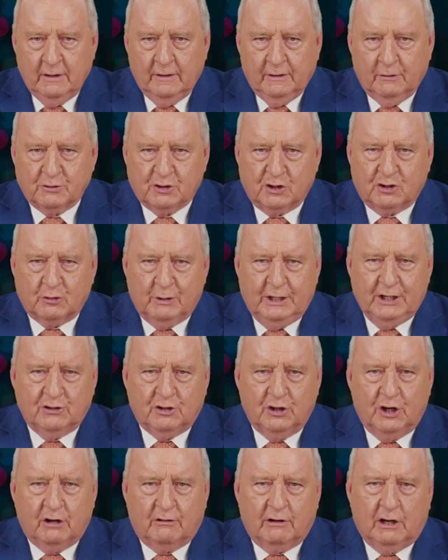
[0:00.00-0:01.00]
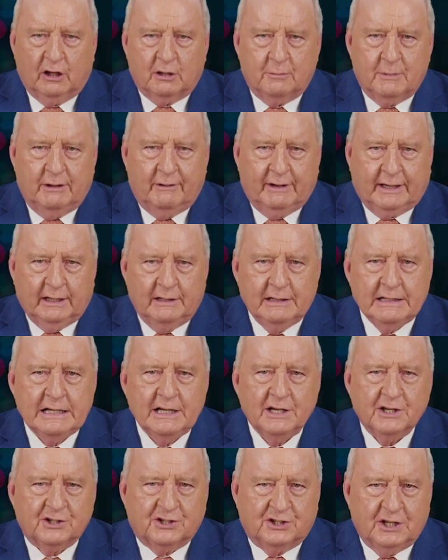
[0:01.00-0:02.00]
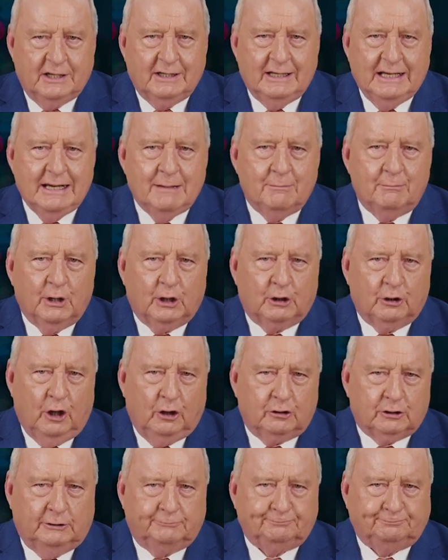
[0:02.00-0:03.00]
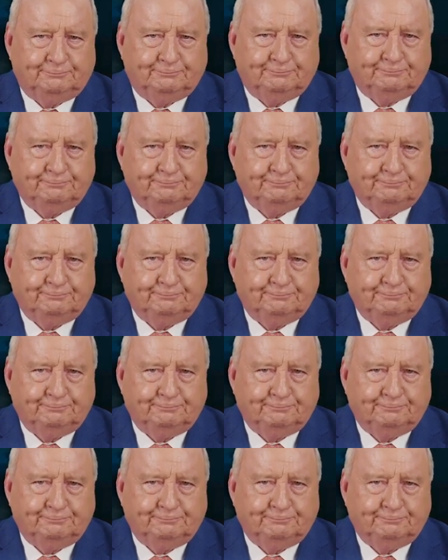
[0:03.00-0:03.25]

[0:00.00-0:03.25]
There was a 22-year-old American, Sydney McLaughlin.